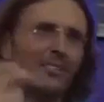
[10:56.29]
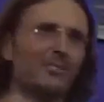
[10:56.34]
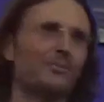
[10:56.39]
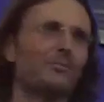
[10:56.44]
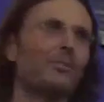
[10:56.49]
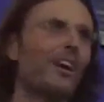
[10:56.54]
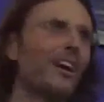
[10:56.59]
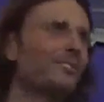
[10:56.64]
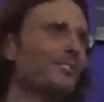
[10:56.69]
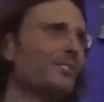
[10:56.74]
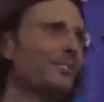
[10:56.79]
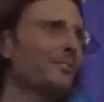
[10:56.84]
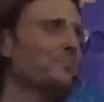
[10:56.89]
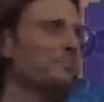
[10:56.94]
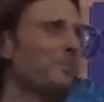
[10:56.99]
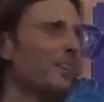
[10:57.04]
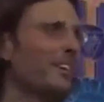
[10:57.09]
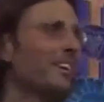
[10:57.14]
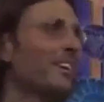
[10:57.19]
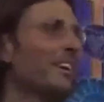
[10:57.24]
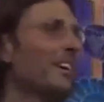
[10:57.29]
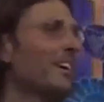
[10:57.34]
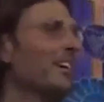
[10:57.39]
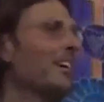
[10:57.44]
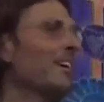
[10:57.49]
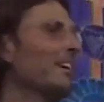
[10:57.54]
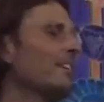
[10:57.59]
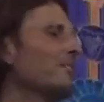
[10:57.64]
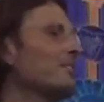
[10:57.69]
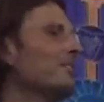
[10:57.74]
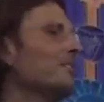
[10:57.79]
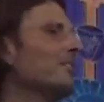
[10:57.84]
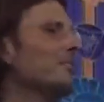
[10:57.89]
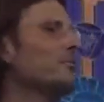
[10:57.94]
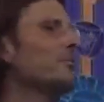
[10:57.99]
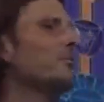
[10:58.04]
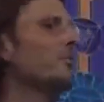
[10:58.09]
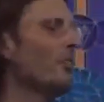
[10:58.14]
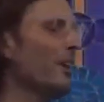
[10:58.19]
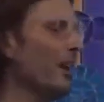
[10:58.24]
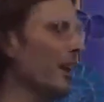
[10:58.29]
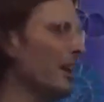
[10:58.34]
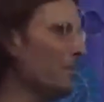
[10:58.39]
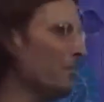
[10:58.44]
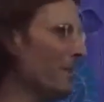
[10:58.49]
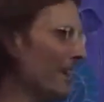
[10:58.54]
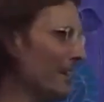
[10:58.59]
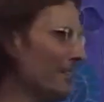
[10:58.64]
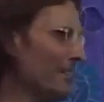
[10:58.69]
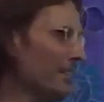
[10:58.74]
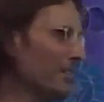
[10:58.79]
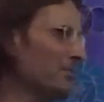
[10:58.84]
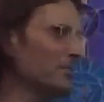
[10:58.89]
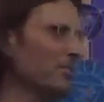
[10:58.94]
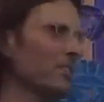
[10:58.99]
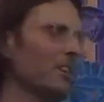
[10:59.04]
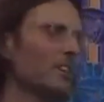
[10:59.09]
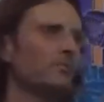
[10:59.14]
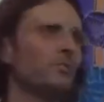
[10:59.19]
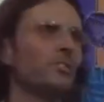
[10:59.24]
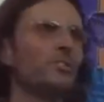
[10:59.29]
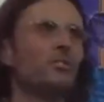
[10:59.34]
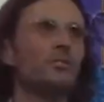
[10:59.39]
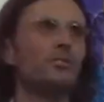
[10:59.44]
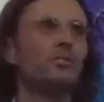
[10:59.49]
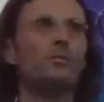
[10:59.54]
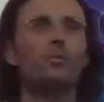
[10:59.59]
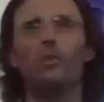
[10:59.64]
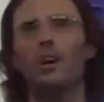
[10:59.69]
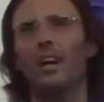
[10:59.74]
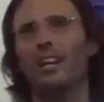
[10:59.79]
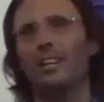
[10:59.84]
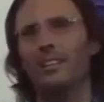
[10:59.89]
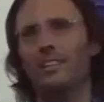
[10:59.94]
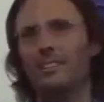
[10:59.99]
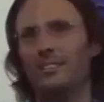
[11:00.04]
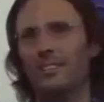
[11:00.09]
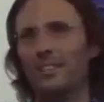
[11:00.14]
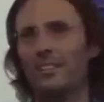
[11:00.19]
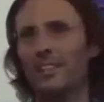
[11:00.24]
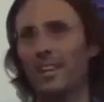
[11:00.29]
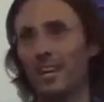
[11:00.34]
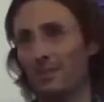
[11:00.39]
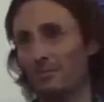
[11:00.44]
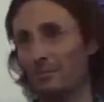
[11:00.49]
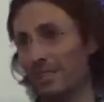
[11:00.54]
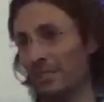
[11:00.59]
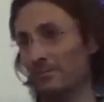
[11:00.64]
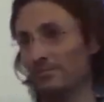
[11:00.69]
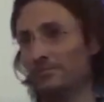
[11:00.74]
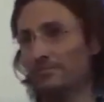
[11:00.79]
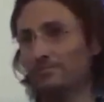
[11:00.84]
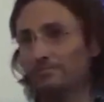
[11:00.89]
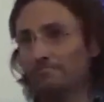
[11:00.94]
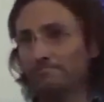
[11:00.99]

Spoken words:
That's the right term, but you can cry about those kind of issues quite easily, can't we?